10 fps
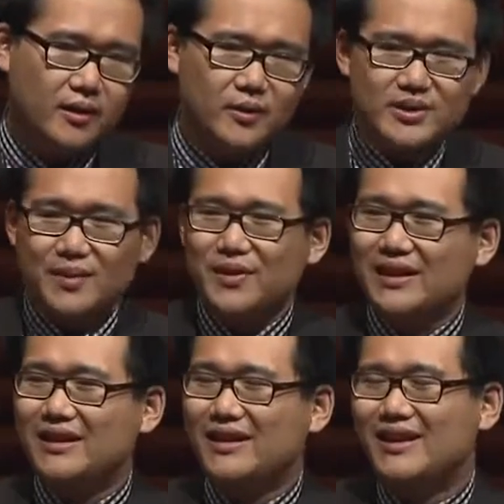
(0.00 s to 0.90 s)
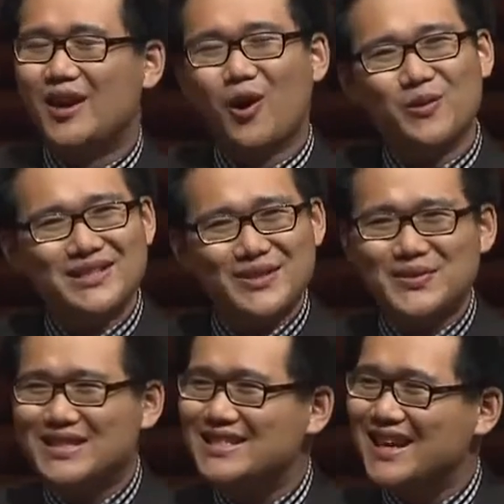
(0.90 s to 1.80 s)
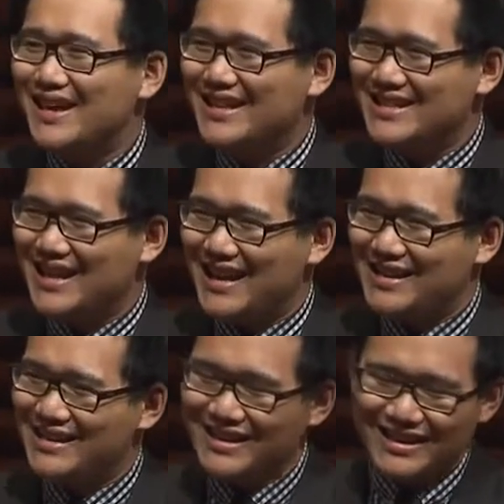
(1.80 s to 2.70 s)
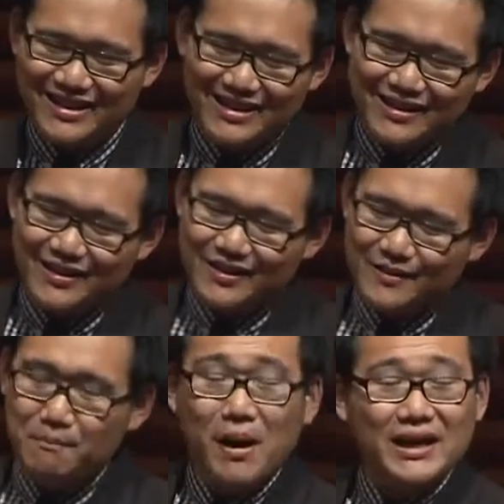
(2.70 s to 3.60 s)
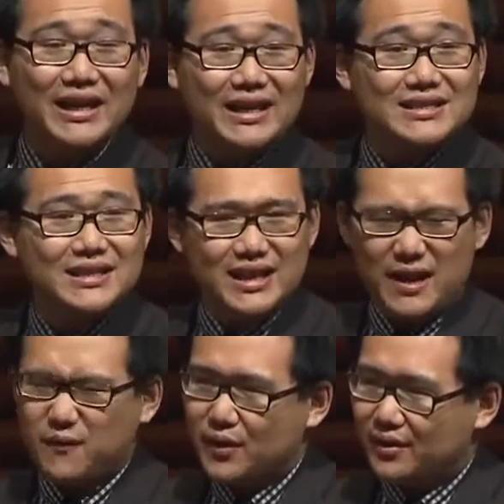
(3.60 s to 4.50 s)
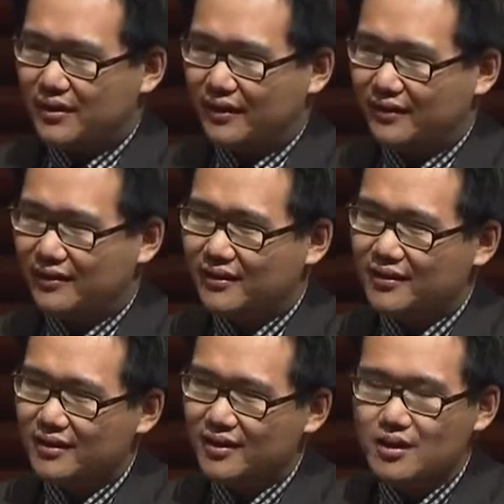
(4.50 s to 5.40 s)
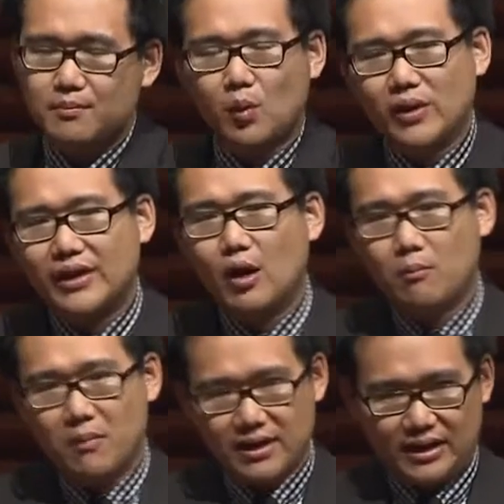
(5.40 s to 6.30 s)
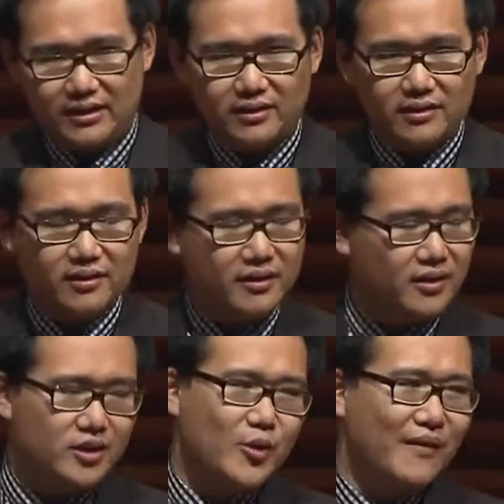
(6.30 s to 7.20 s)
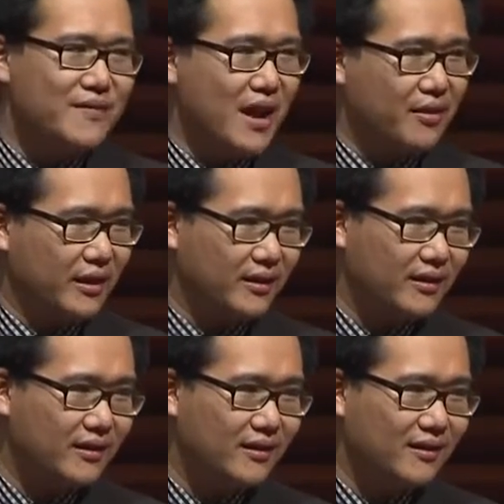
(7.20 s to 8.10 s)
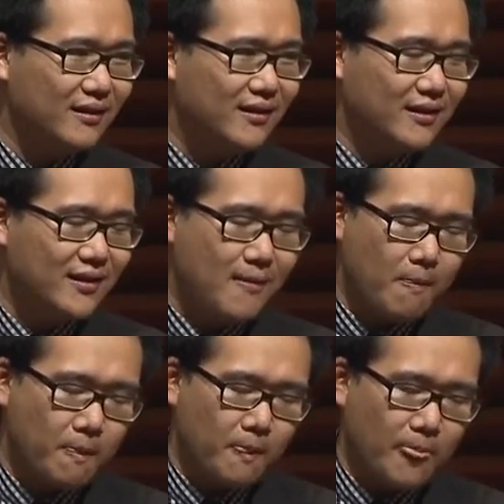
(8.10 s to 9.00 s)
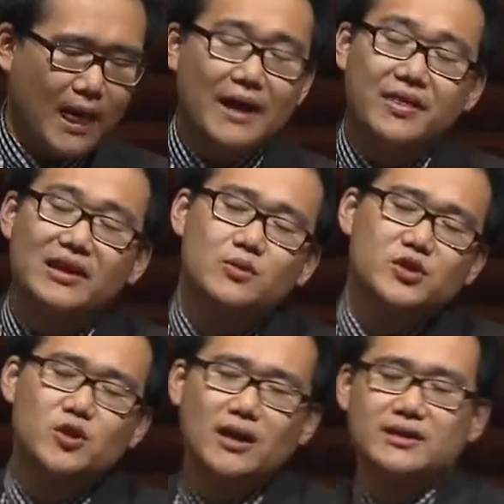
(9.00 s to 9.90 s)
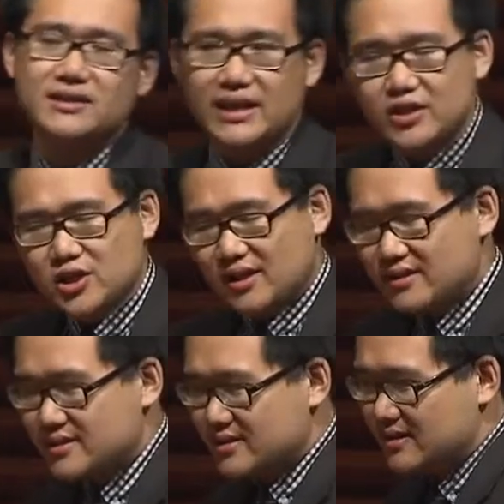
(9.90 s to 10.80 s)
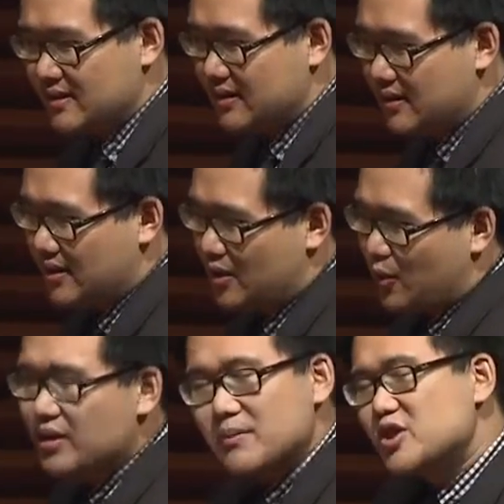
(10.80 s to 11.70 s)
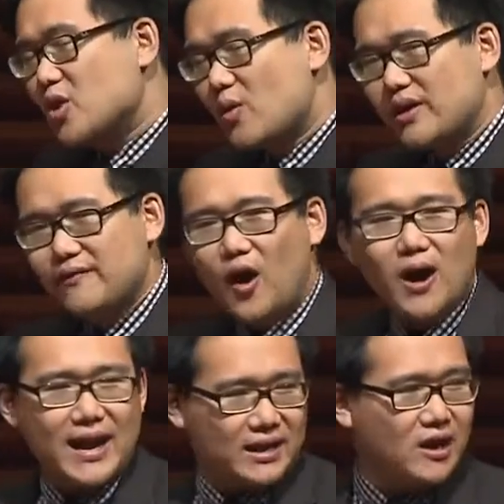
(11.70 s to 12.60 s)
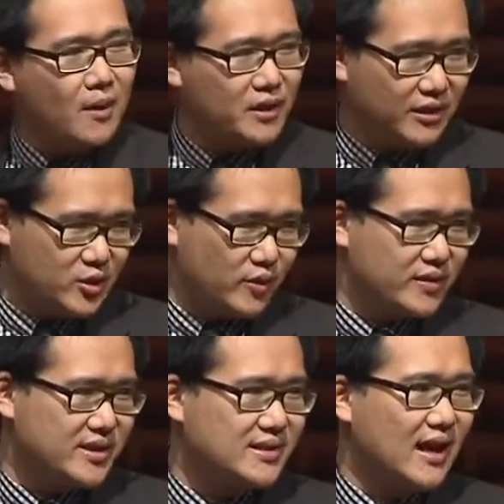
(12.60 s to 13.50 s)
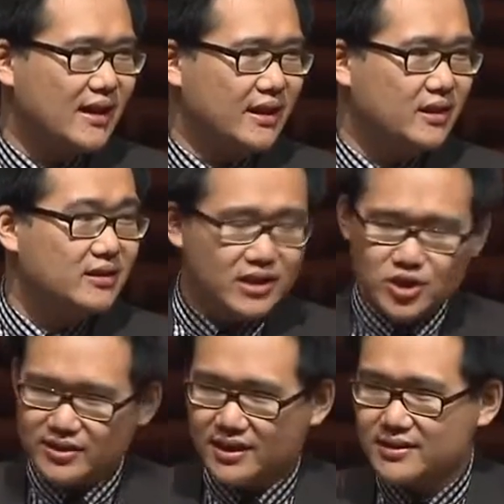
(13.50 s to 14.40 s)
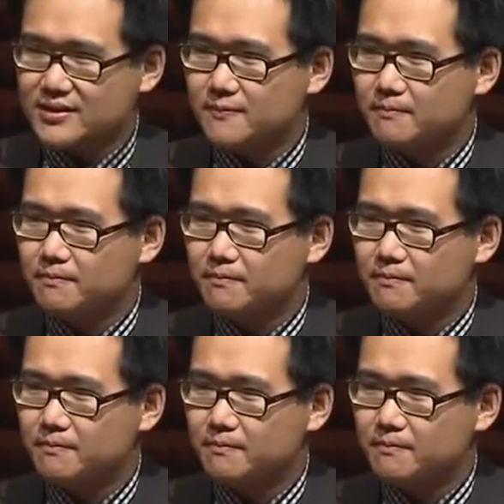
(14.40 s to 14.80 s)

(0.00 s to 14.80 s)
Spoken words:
There's something he always used to say. He said, "Money isn't everything, but without money, you have nothing." I think he was trying to teach us what the majority of our economically driven society teaches us.